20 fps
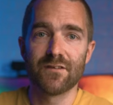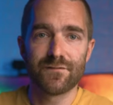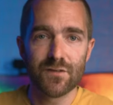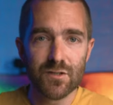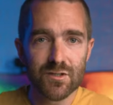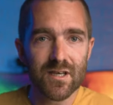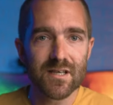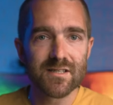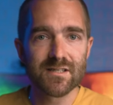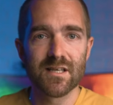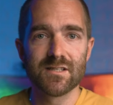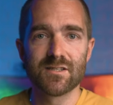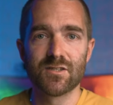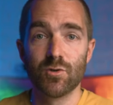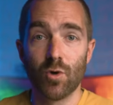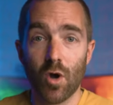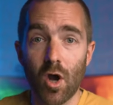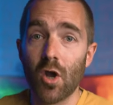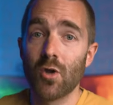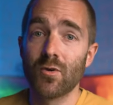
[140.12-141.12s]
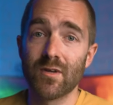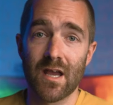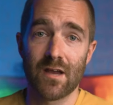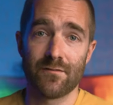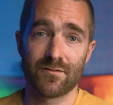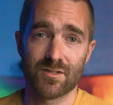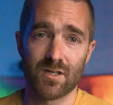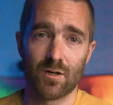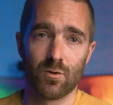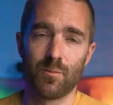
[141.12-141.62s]
a few days later your own
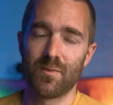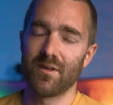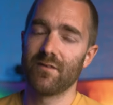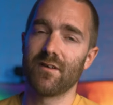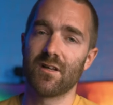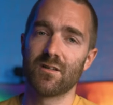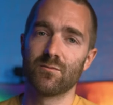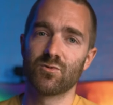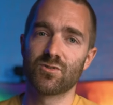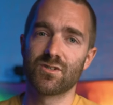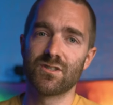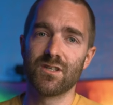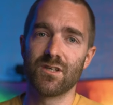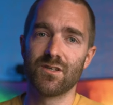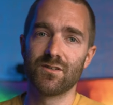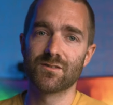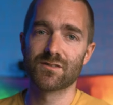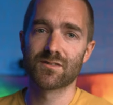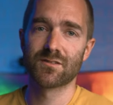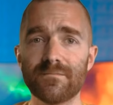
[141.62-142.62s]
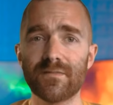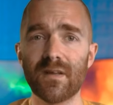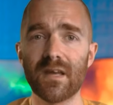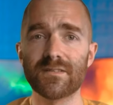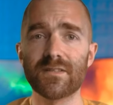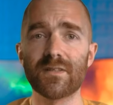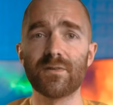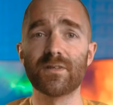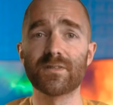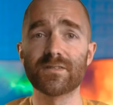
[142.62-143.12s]
avatar will be available to use.
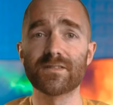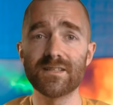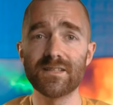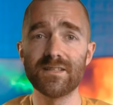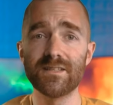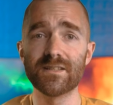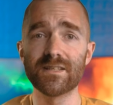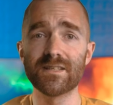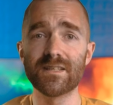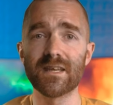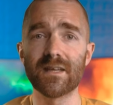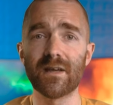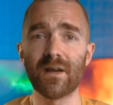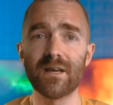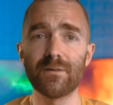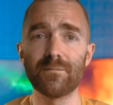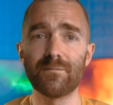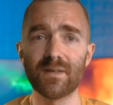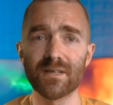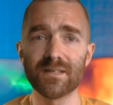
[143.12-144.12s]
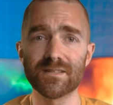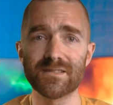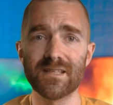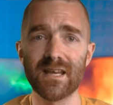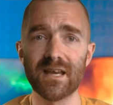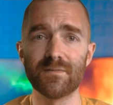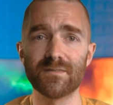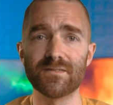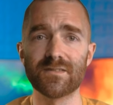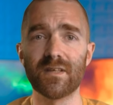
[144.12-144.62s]
As you can see here, I am Pete's
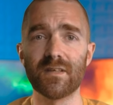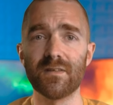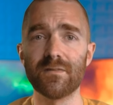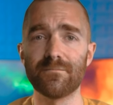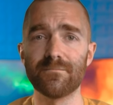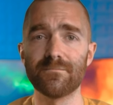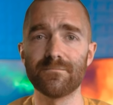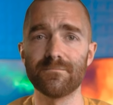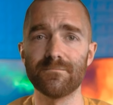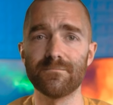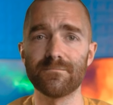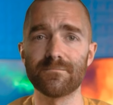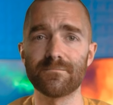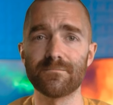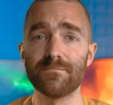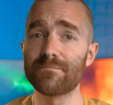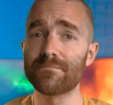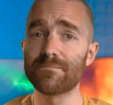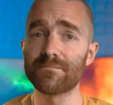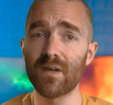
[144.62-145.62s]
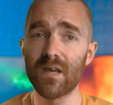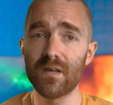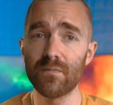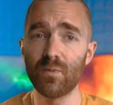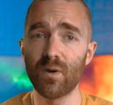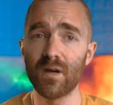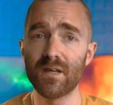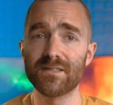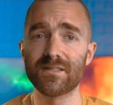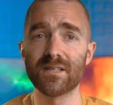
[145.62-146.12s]
avatar. And
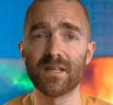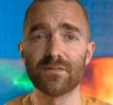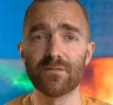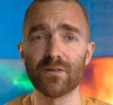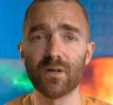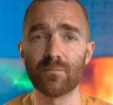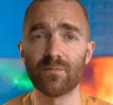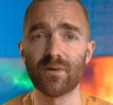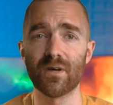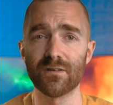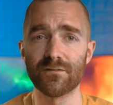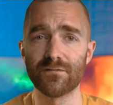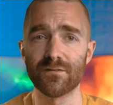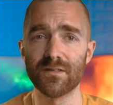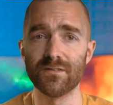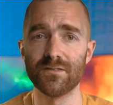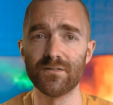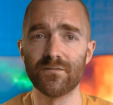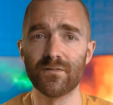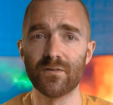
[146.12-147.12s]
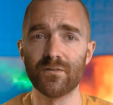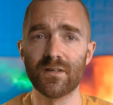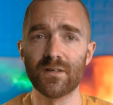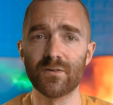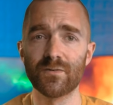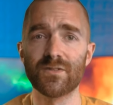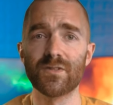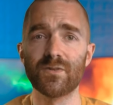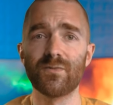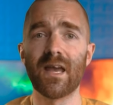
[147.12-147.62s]
whilst I'm not perfect, for
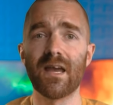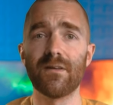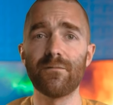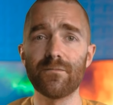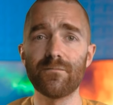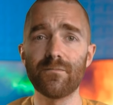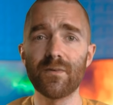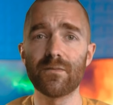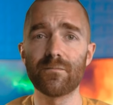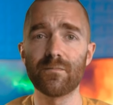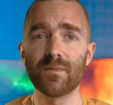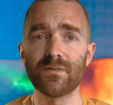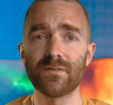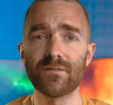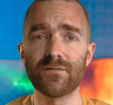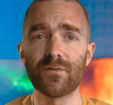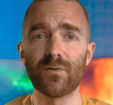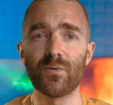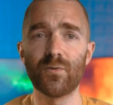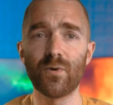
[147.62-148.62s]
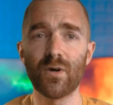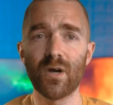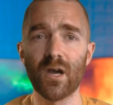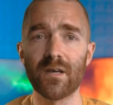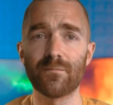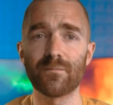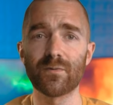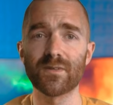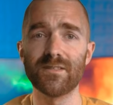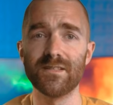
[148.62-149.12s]
those who haven't met me before,
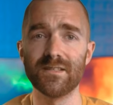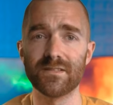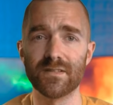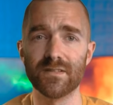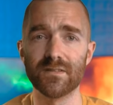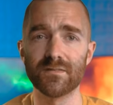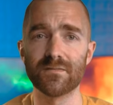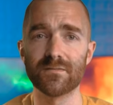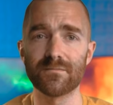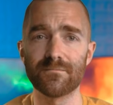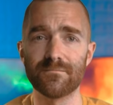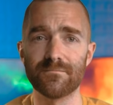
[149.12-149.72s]
I'm pretty good.